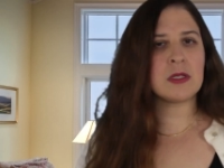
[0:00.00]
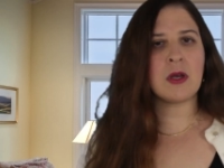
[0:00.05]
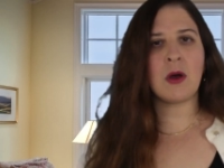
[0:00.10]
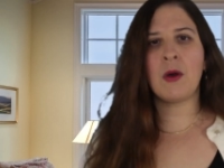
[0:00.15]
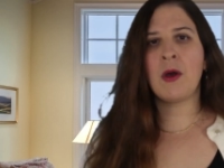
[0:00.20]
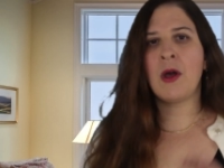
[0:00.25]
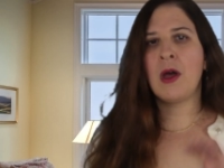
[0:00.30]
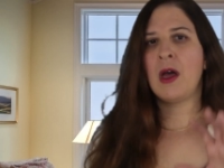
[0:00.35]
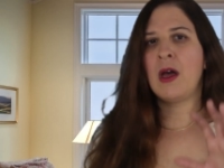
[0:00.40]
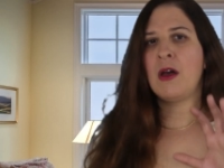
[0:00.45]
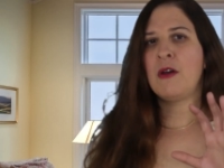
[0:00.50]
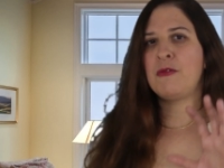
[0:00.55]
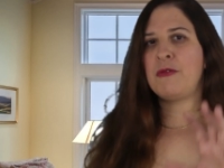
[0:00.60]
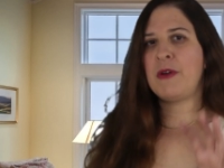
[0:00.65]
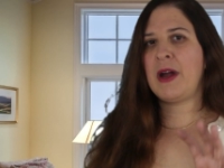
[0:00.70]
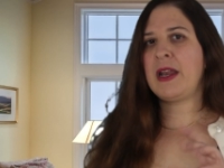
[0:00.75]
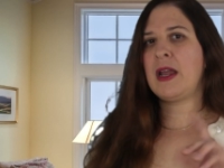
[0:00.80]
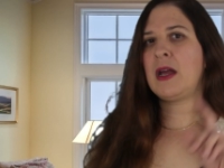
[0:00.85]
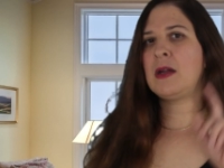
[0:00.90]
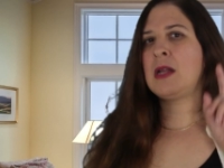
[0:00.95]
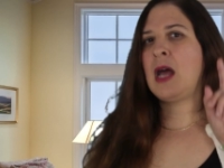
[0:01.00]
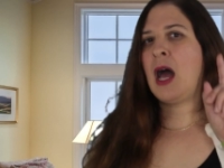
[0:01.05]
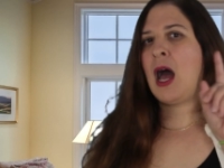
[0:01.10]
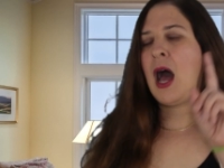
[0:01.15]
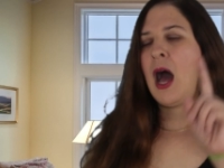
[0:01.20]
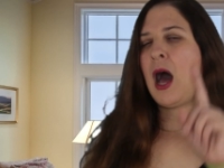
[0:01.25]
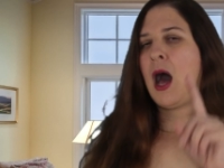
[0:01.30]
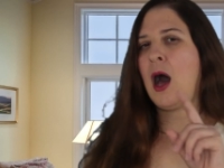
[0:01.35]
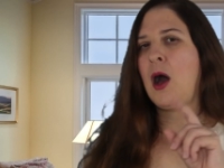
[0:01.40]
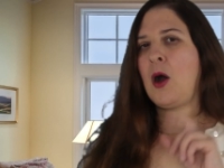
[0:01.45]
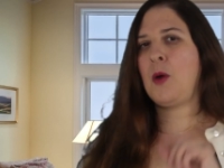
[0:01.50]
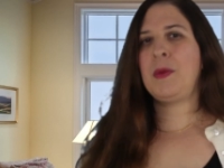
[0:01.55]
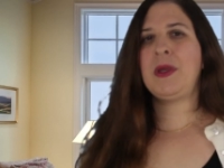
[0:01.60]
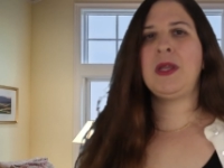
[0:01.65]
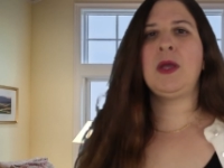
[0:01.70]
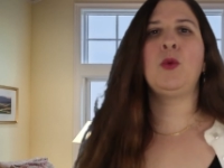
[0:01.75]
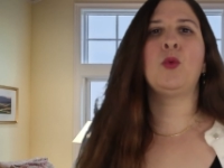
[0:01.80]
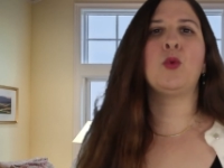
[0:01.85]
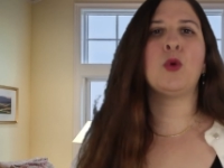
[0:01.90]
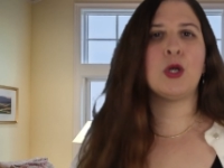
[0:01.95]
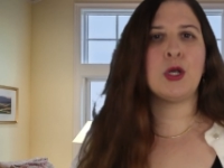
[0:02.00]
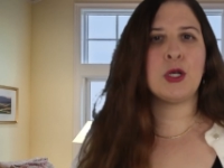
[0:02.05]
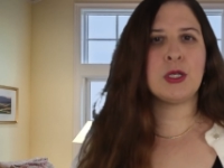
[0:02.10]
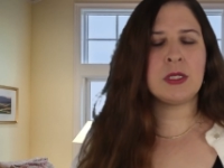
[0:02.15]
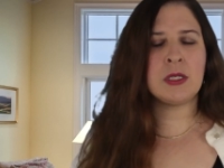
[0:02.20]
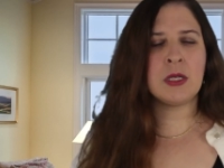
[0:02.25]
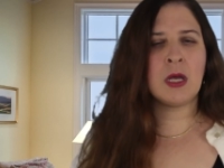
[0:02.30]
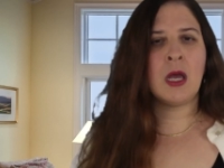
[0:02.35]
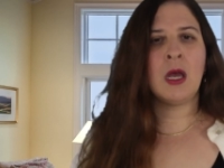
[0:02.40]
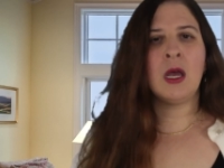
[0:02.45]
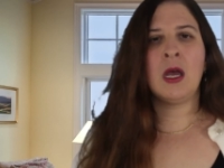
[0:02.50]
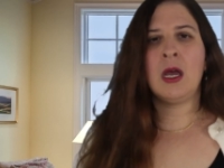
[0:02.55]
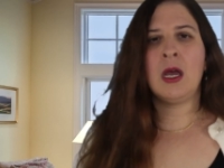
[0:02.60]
So find out how many words